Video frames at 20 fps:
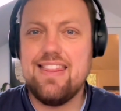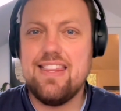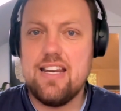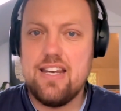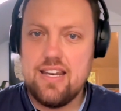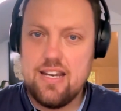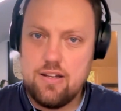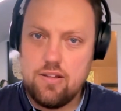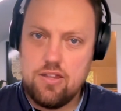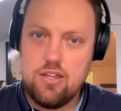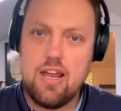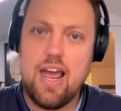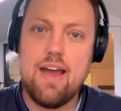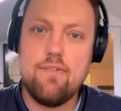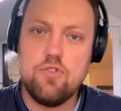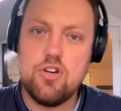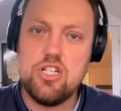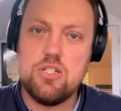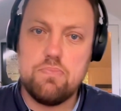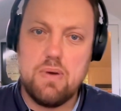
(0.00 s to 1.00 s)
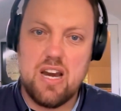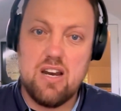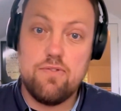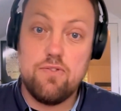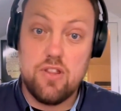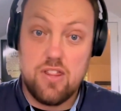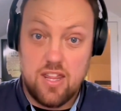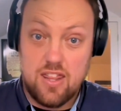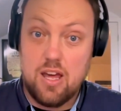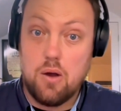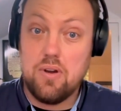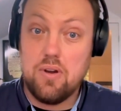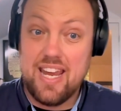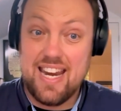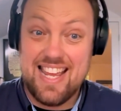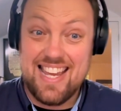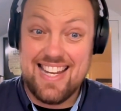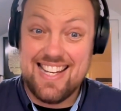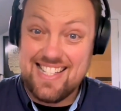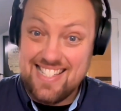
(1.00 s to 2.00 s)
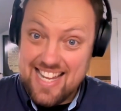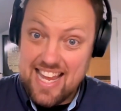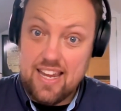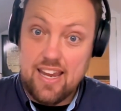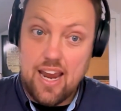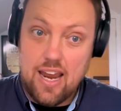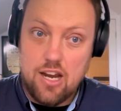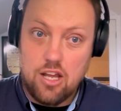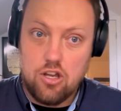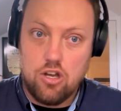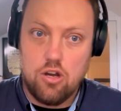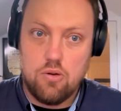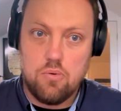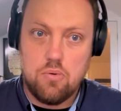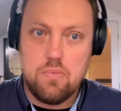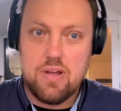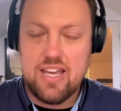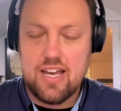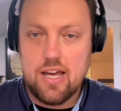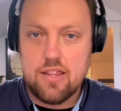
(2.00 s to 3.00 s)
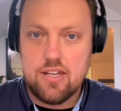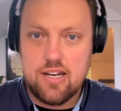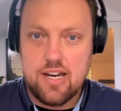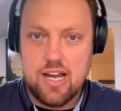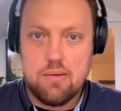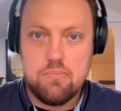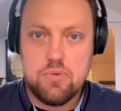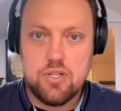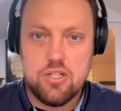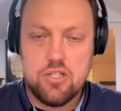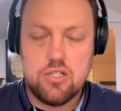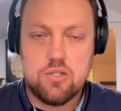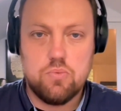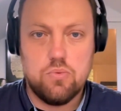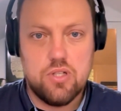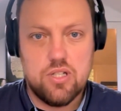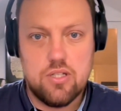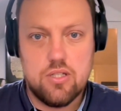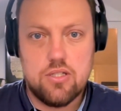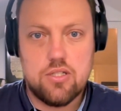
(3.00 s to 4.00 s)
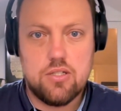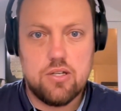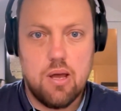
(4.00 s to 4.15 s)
then the average benefit that they were getting a decade ago when we cut the numbers was